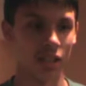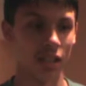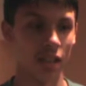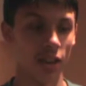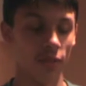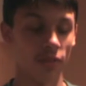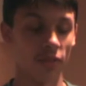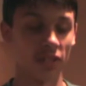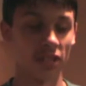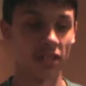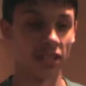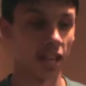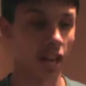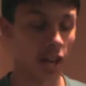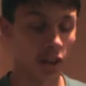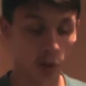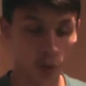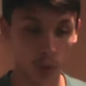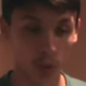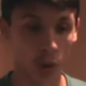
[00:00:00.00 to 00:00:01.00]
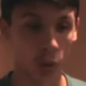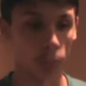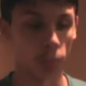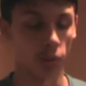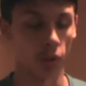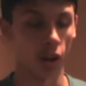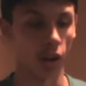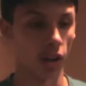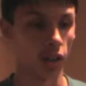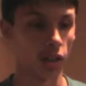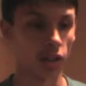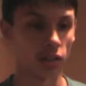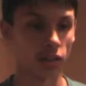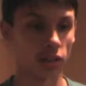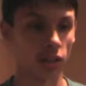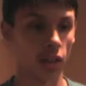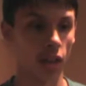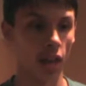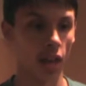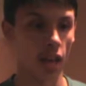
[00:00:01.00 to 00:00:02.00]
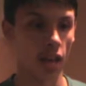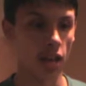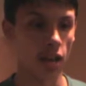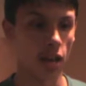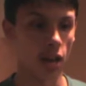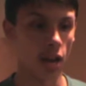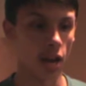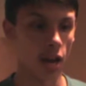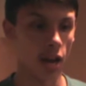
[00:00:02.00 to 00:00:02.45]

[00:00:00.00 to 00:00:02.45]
If it's not a real product, then,